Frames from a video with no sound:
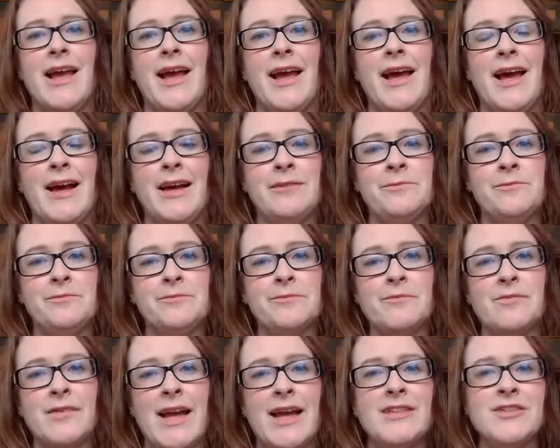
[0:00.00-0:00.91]

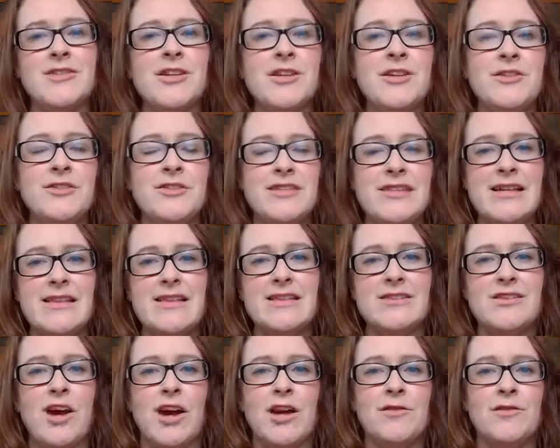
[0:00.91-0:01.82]
And so you'd see
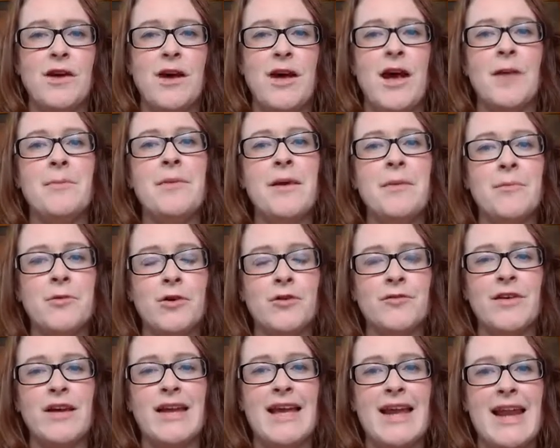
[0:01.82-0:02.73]
this kind of a bit more
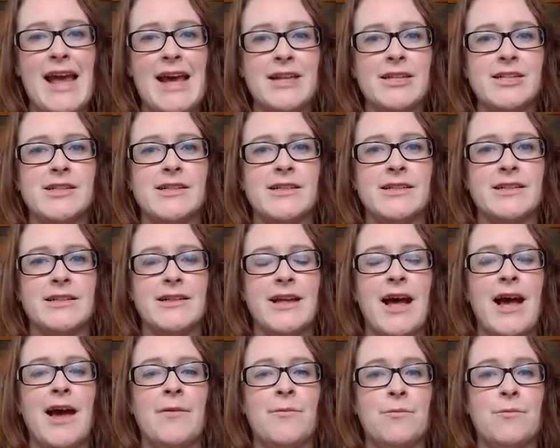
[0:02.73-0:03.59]
of a connection